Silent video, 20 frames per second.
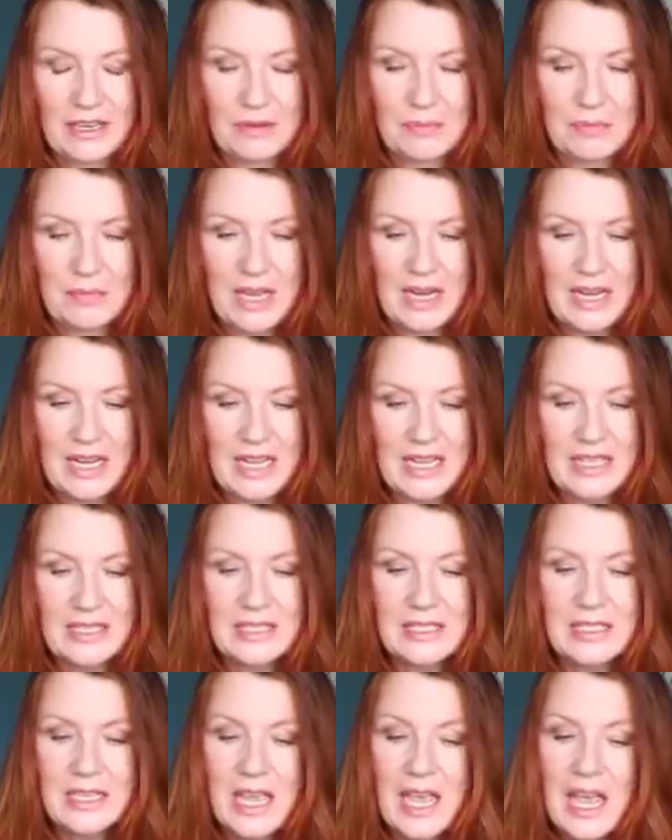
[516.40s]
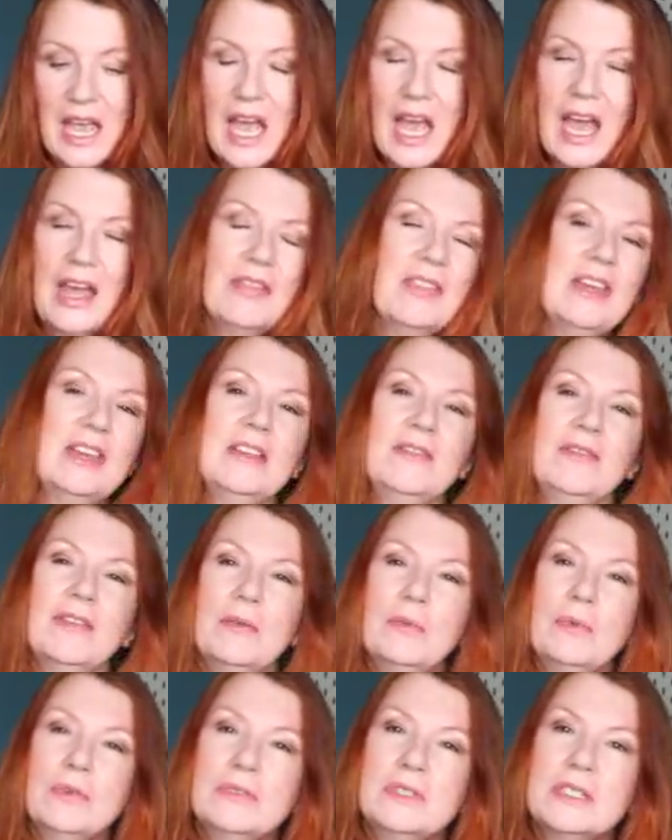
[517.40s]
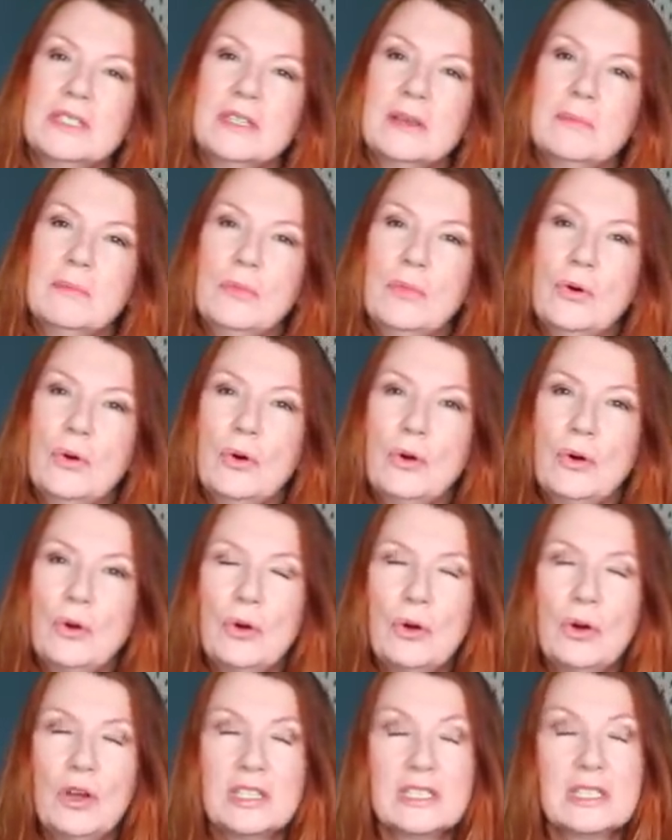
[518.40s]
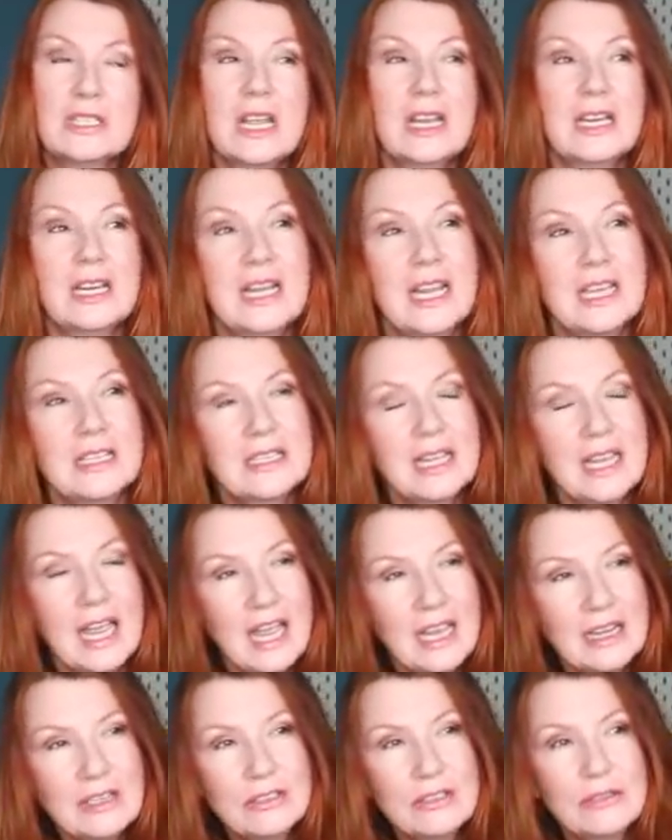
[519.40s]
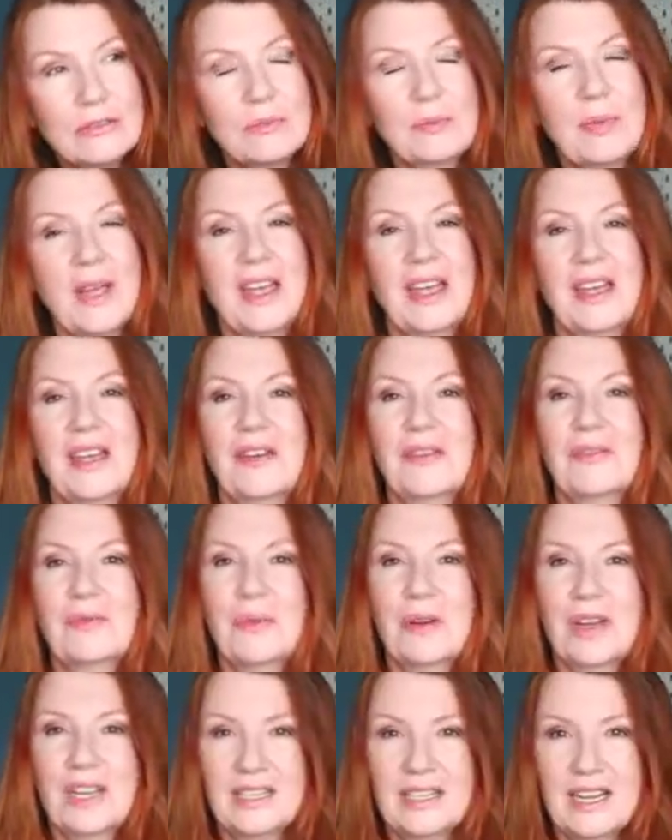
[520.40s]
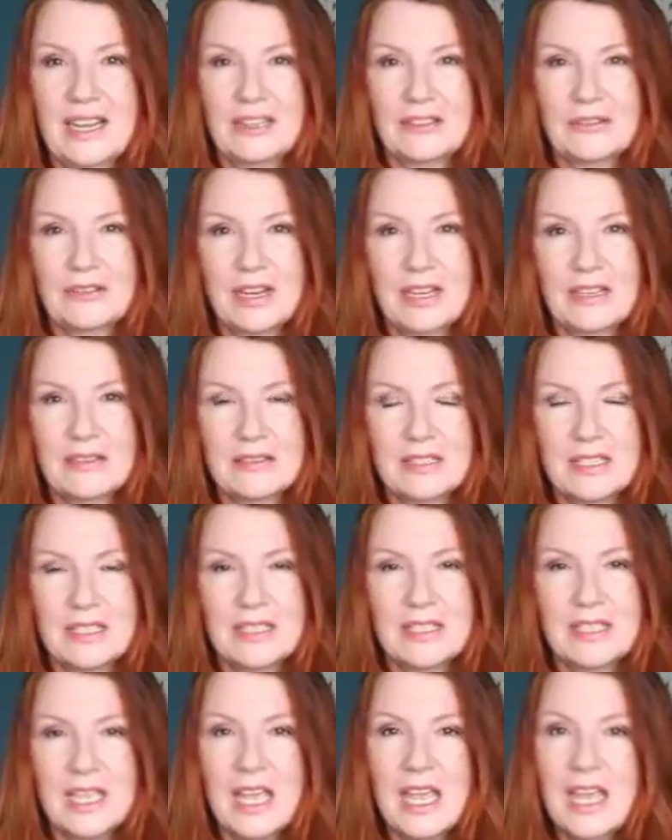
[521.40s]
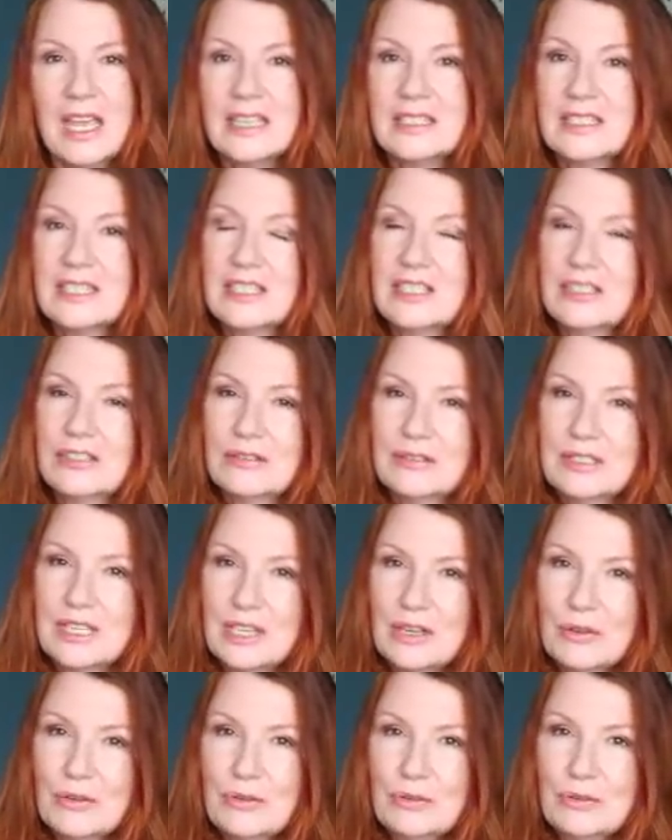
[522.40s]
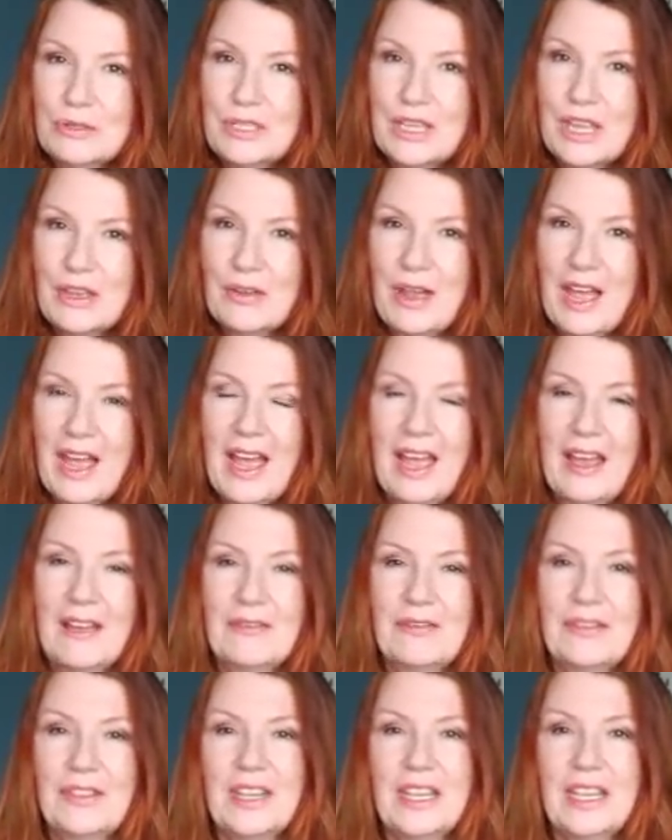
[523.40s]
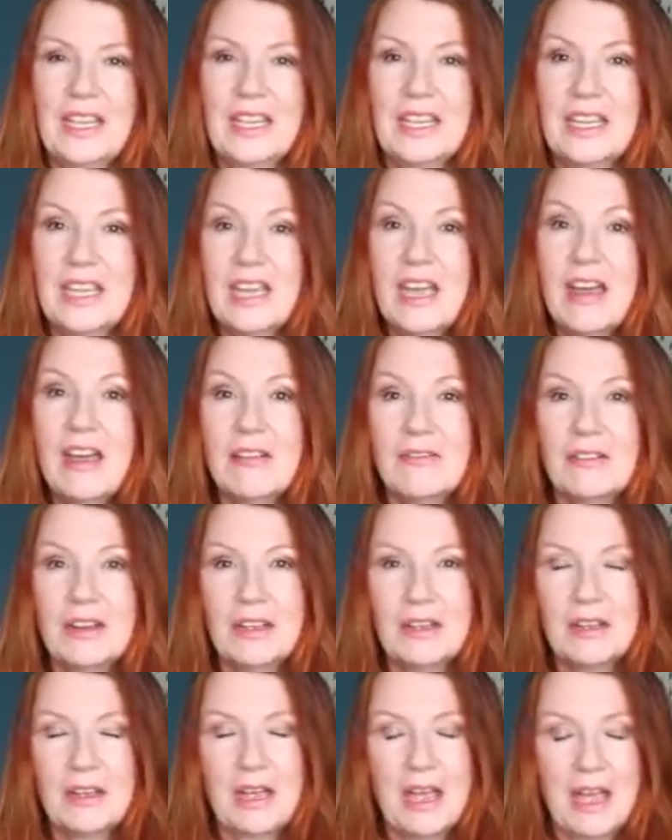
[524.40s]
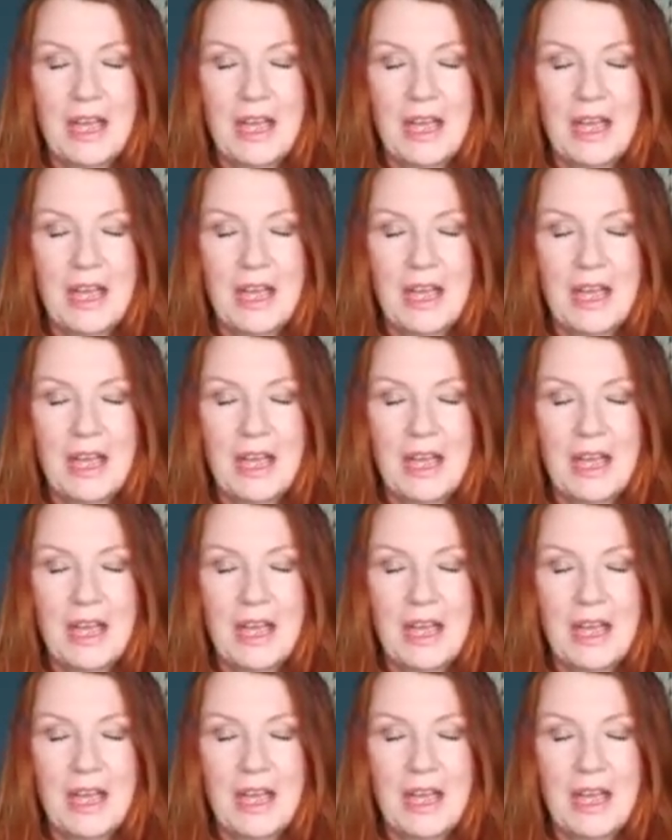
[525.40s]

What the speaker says: on my list. And then if I wanted a more slightly less casual pair of wide leg trousers, Tesutti also have the Chiara